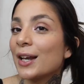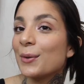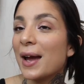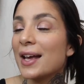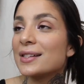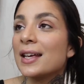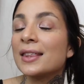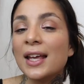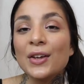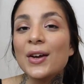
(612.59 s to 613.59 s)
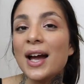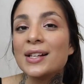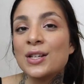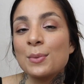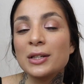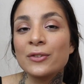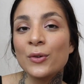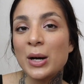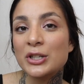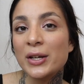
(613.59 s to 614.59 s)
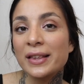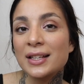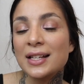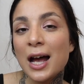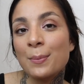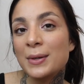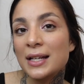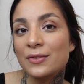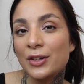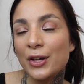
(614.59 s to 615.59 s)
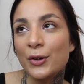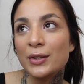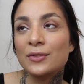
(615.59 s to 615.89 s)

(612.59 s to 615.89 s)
Anyways, thank you guys so much for watching this updates video,